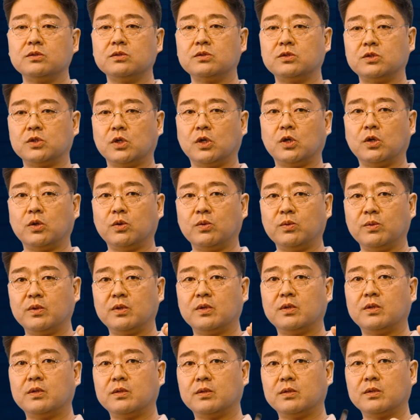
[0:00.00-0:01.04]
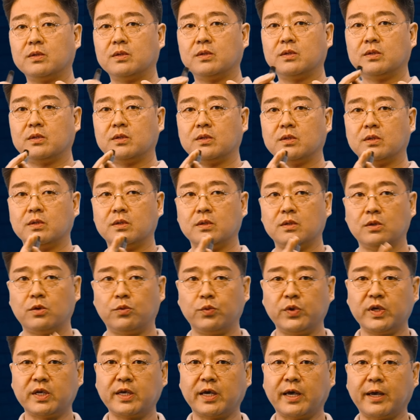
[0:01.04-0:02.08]
So,
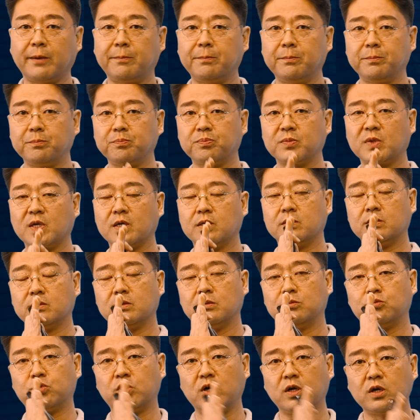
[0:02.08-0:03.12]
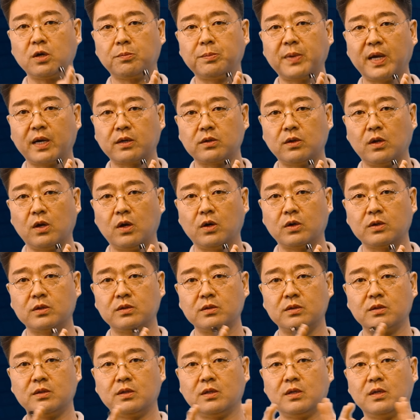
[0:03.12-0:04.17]
recap. Product backlog,
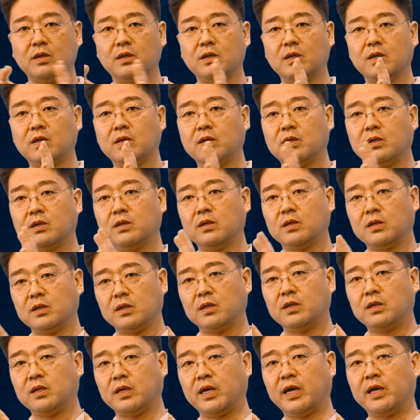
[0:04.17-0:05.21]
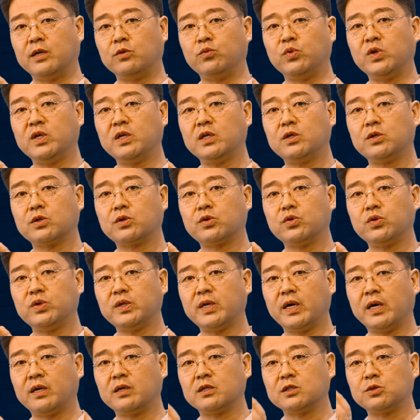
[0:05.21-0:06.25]
and we need to
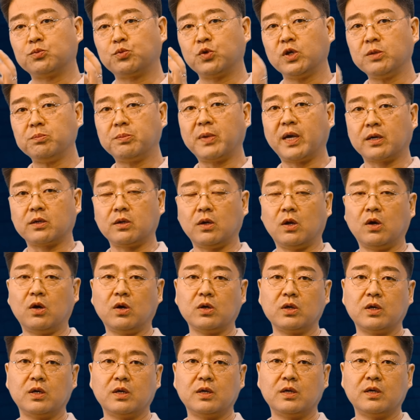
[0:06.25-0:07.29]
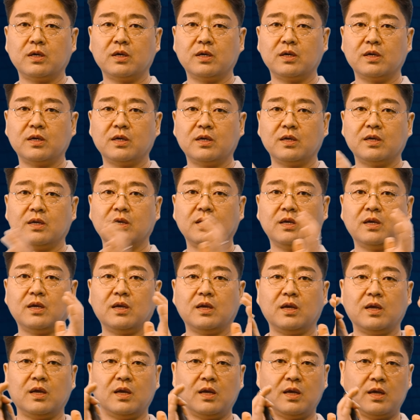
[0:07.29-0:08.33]
create a sprint backlog,
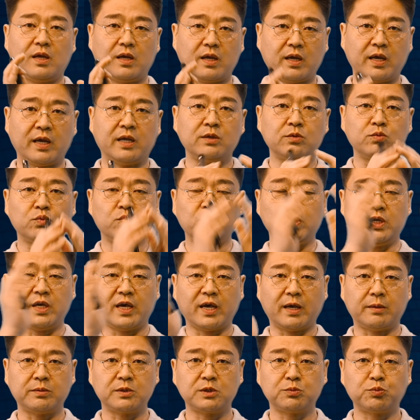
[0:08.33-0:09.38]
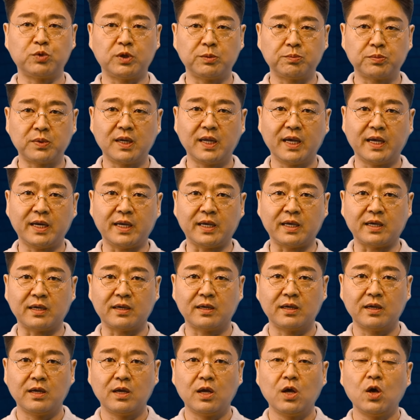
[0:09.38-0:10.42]
and we have sprint planning.
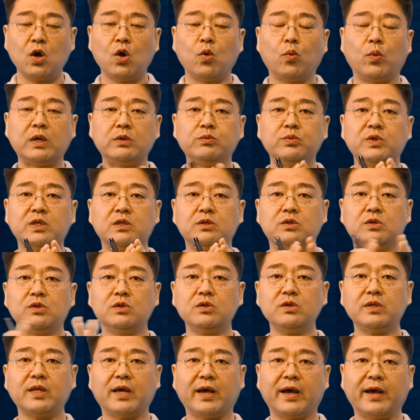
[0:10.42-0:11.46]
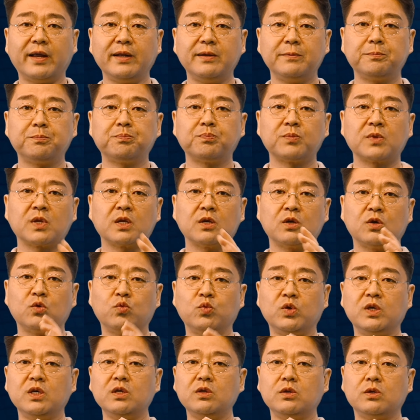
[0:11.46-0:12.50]
When we do that,
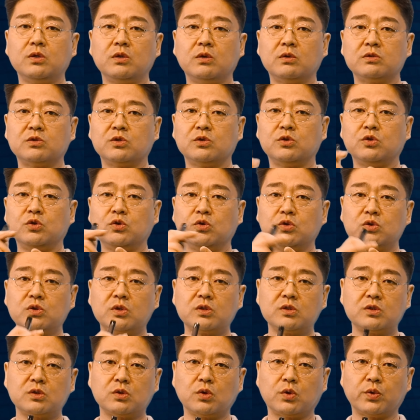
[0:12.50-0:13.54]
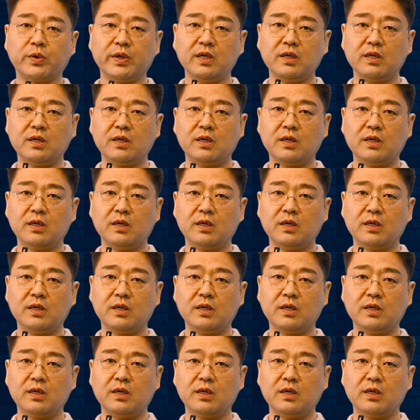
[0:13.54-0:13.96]
we use user story,